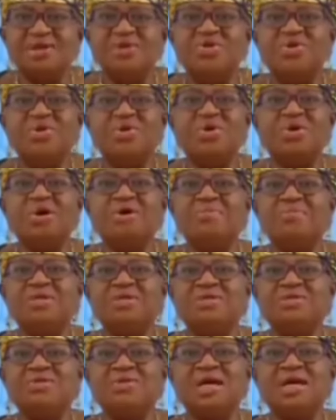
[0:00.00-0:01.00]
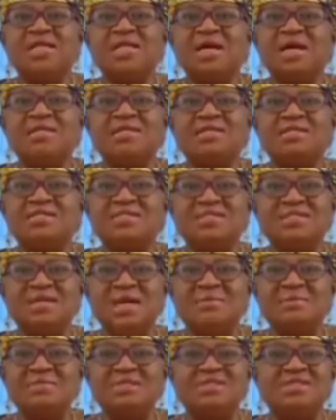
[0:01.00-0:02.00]
Your coming together at this
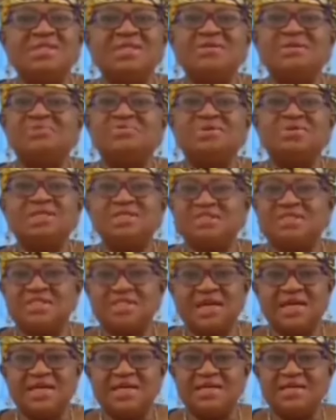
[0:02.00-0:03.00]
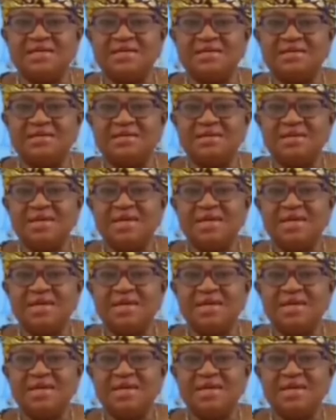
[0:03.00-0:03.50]
time is a great sign.